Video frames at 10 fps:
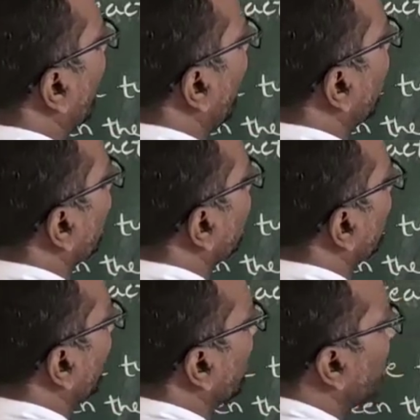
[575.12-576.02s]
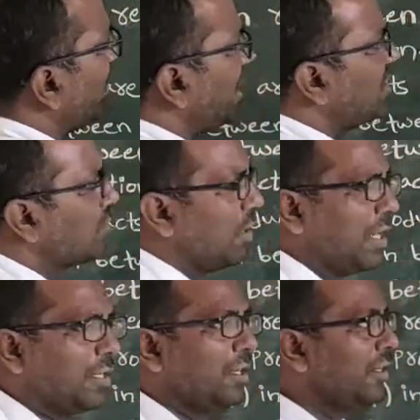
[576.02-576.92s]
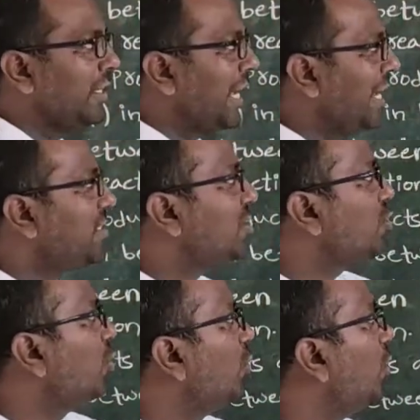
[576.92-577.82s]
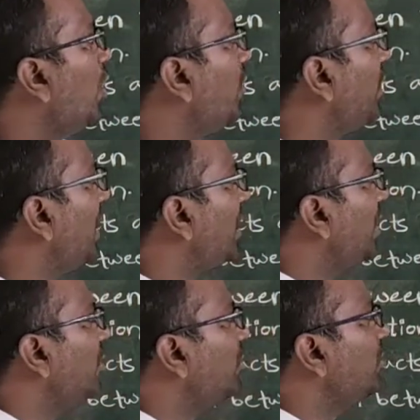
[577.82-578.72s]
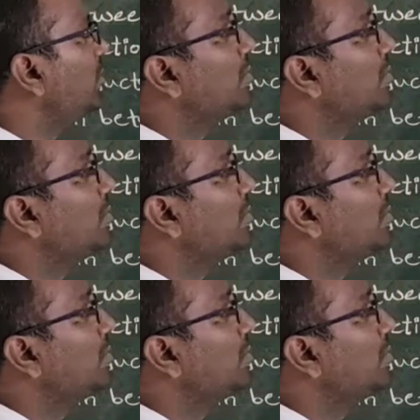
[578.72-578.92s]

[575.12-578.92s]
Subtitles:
H2O means what? H2O will give